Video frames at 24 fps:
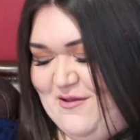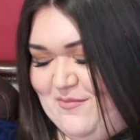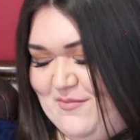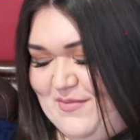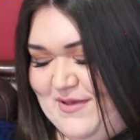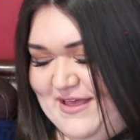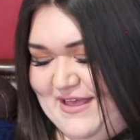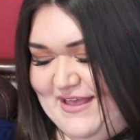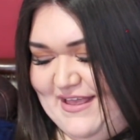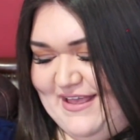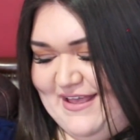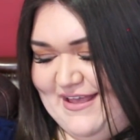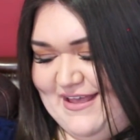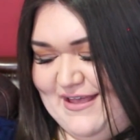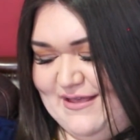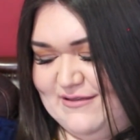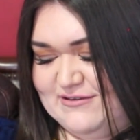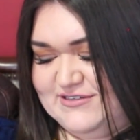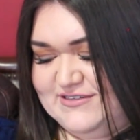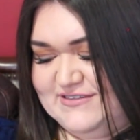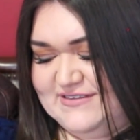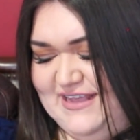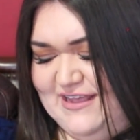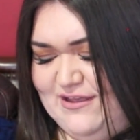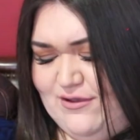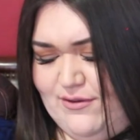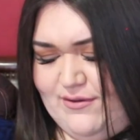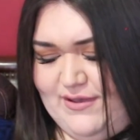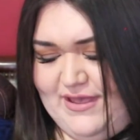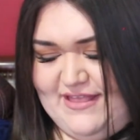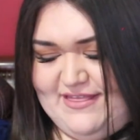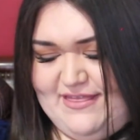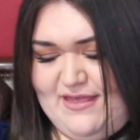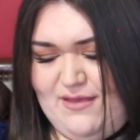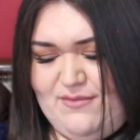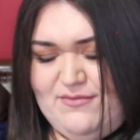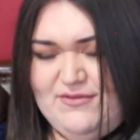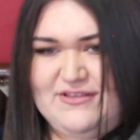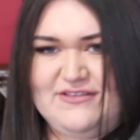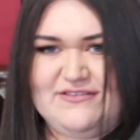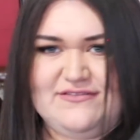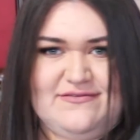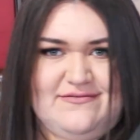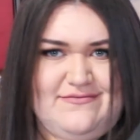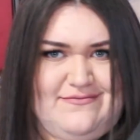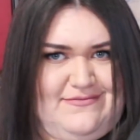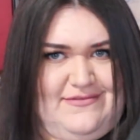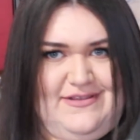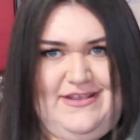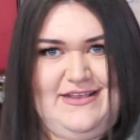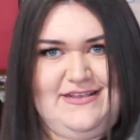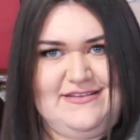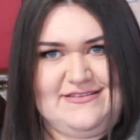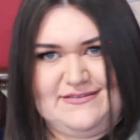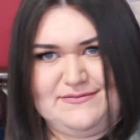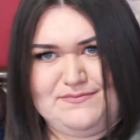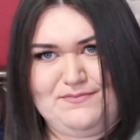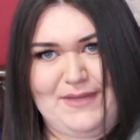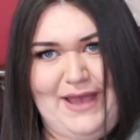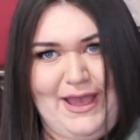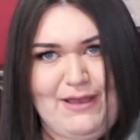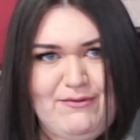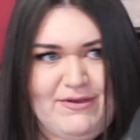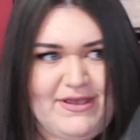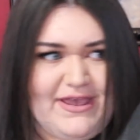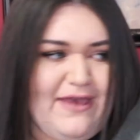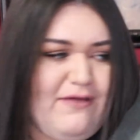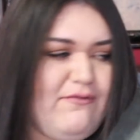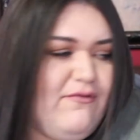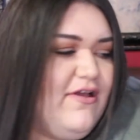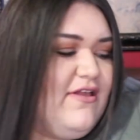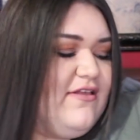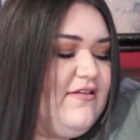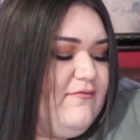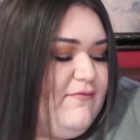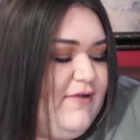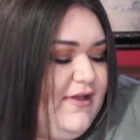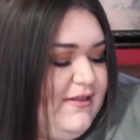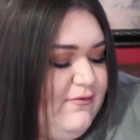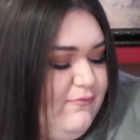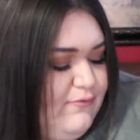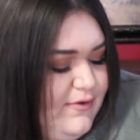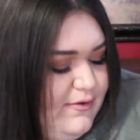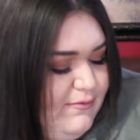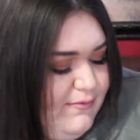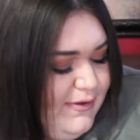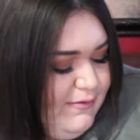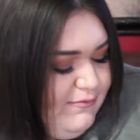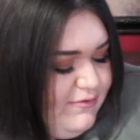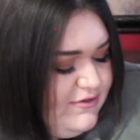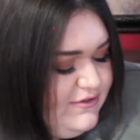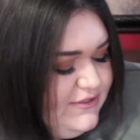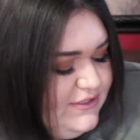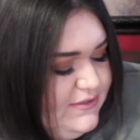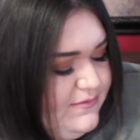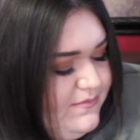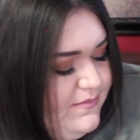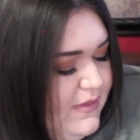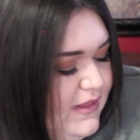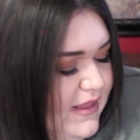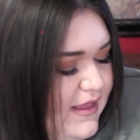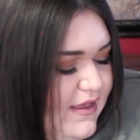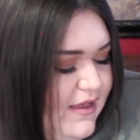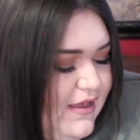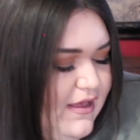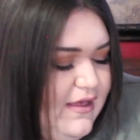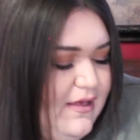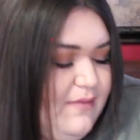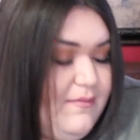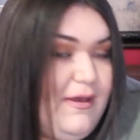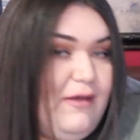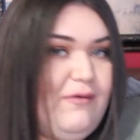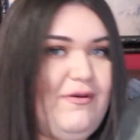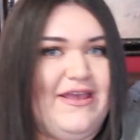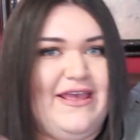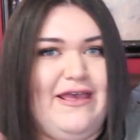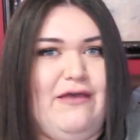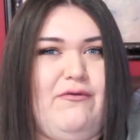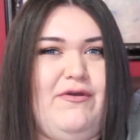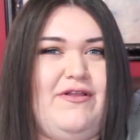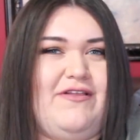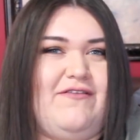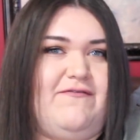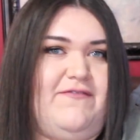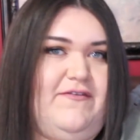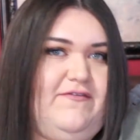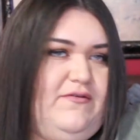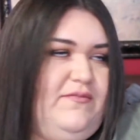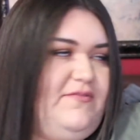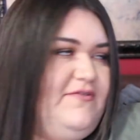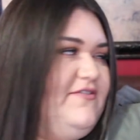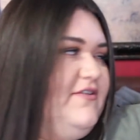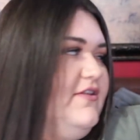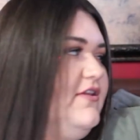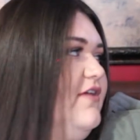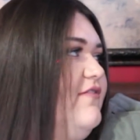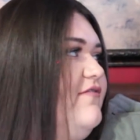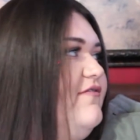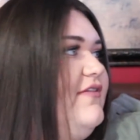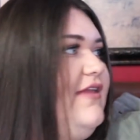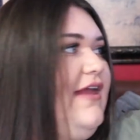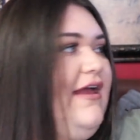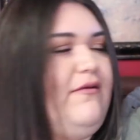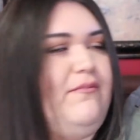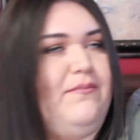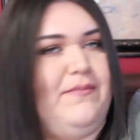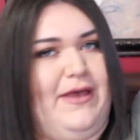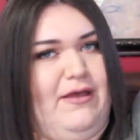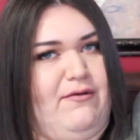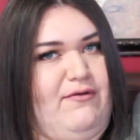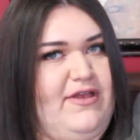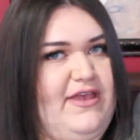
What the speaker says: But she's like, go get them. It's buy one get one. Why wouldn't you? Buy one get one 50% off. Not buy